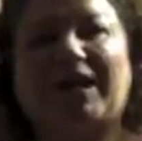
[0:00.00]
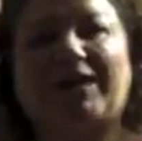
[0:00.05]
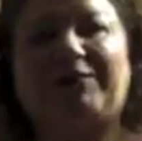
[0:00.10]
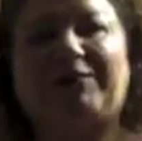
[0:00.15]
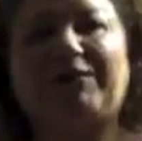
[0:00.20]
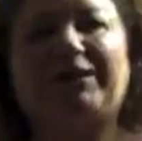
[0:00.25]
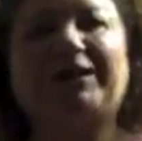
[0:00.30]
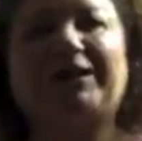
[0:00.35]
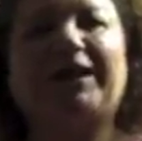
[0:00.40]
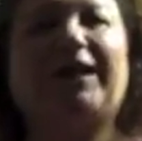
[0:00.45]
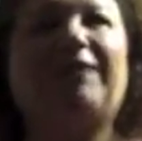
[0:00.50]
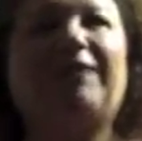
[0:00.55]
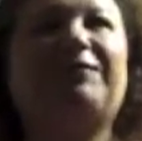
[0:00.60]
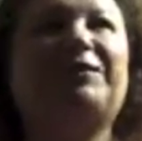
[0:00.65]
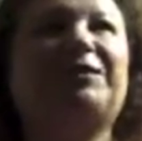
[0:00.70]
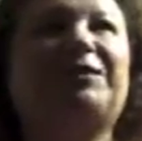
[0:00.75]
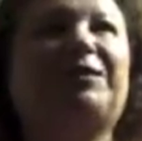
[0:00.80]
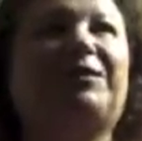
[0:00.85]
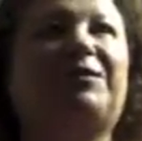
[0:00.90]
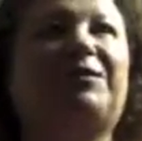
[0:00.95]
wouldn't have
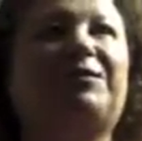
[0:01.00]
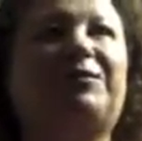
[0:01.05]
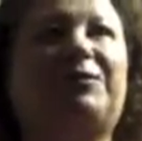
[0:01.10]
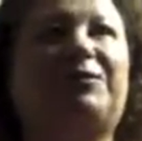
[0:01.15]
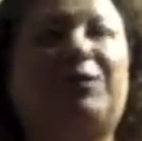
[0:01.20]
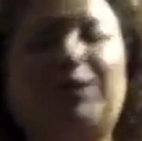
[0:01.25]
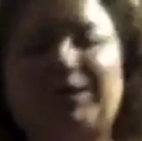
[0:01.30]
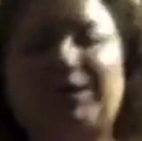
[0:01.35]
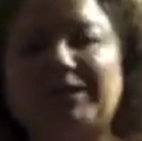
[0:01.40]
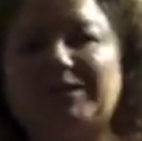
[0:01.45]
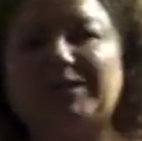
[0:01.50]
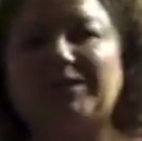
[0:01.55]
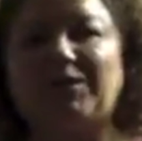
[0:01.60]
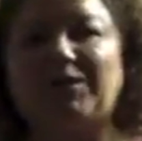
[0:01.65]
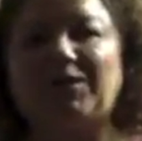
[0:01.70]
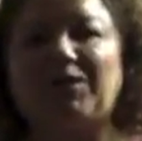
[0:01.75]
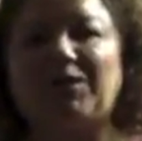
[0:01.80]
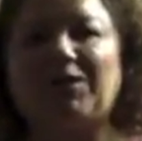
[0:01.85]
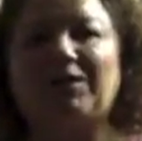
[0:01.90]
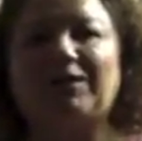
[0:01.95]
to work as
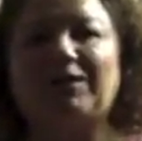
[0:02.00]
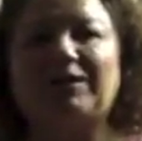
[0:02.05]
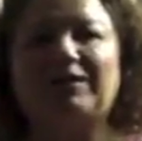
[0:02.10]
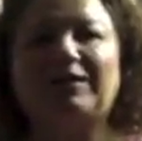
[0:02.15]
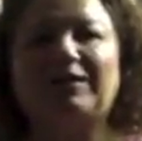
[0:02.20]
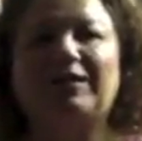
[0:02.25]
hard.